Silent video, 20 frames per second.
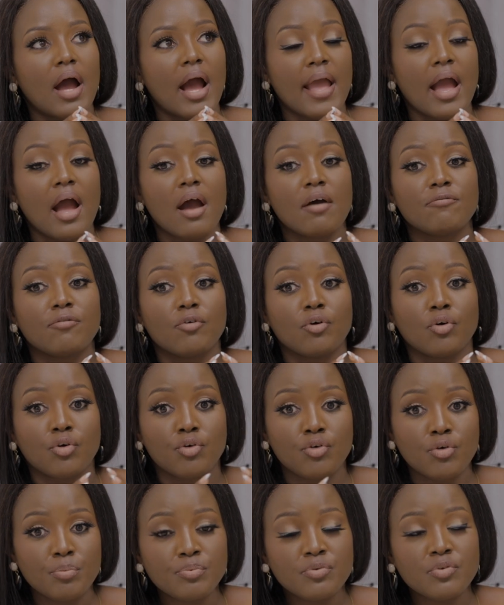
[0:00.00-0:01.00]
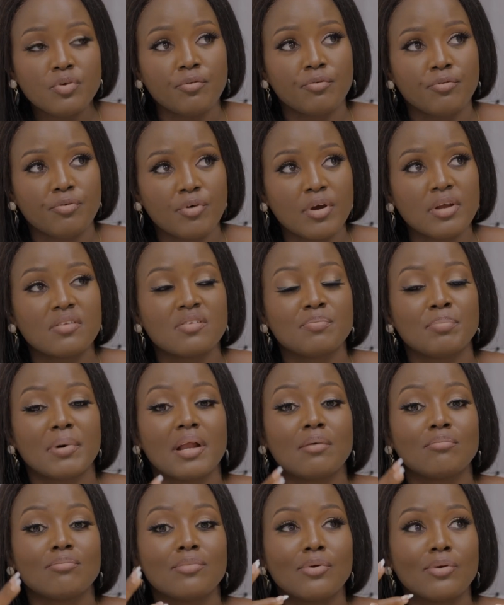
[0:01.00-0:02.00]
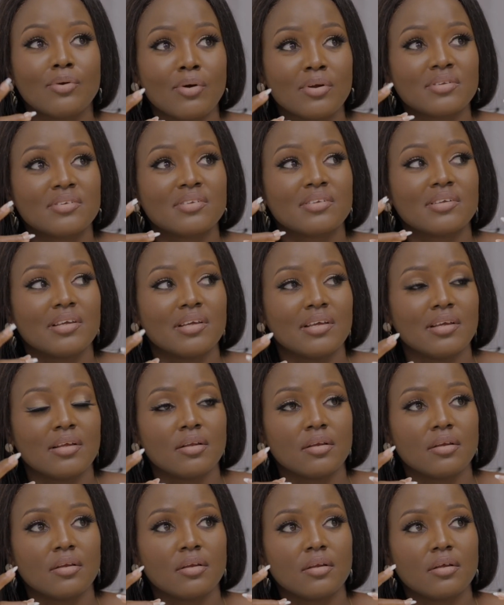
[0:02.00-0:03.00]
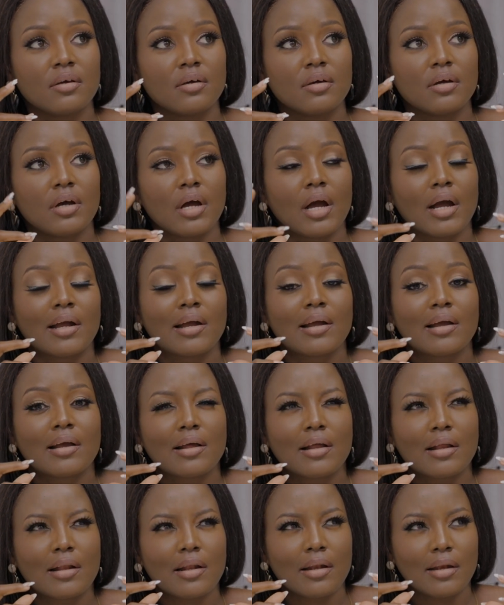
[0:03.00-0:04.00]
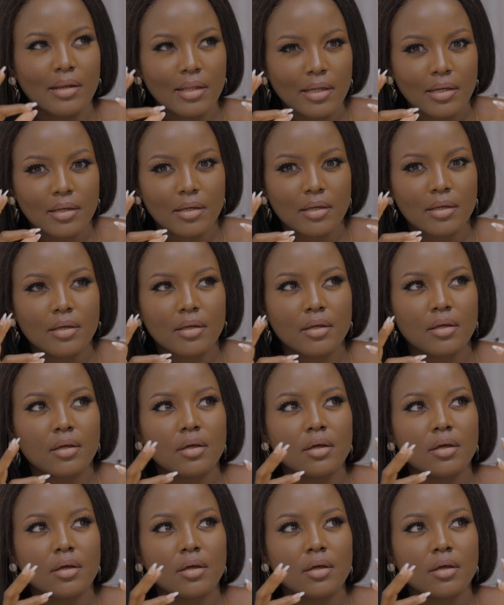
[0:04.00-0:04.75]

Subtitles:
I have groups of friends, but I'm not in a clique,